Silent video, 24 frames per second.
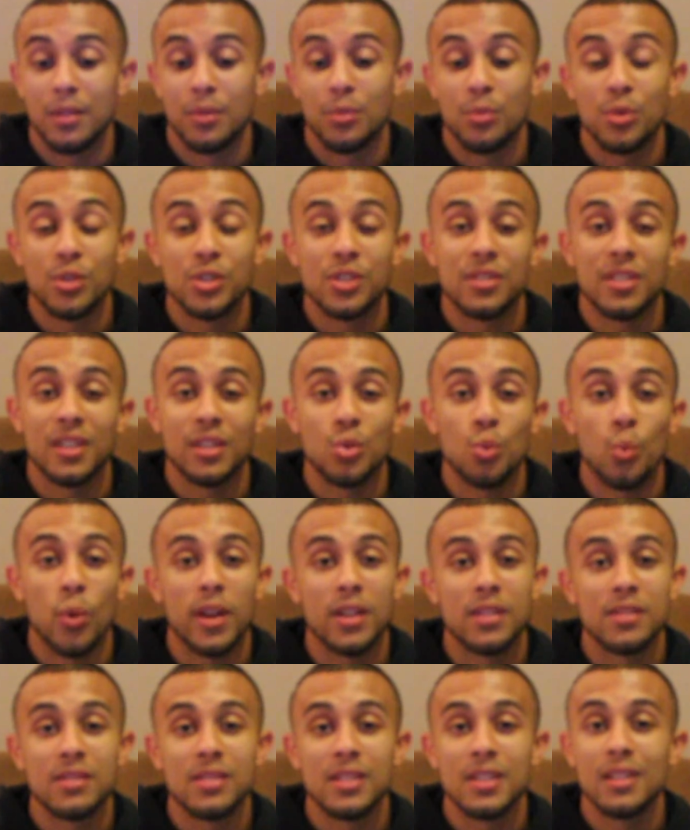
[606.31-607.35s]
We just have to wait
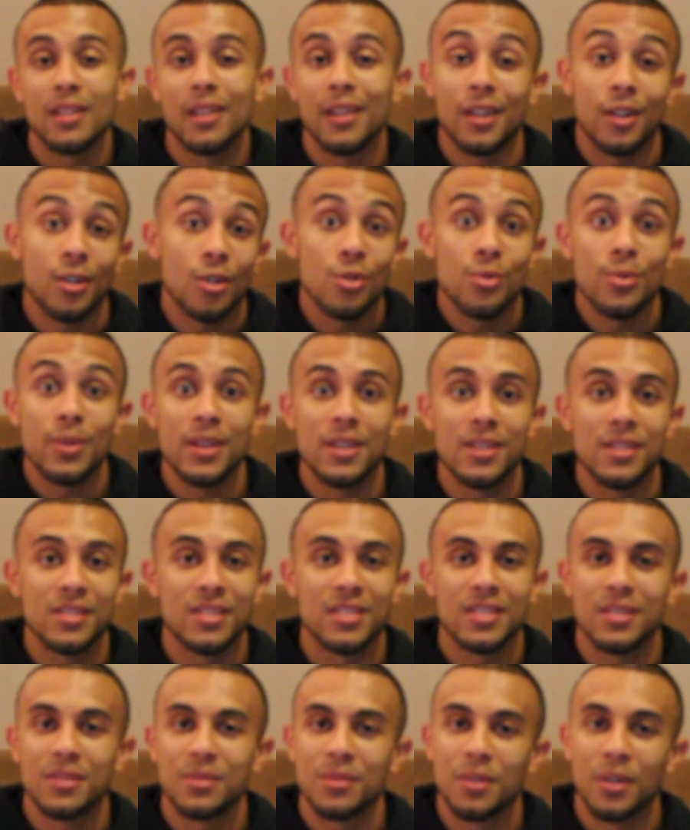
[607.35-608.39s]
and see like
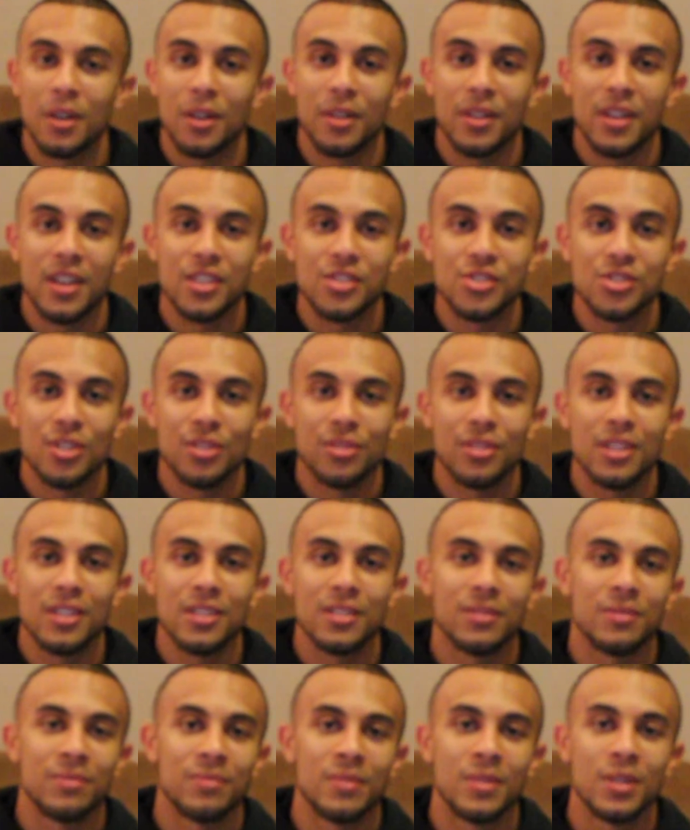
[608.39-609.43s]
always. I'll catch y'all then.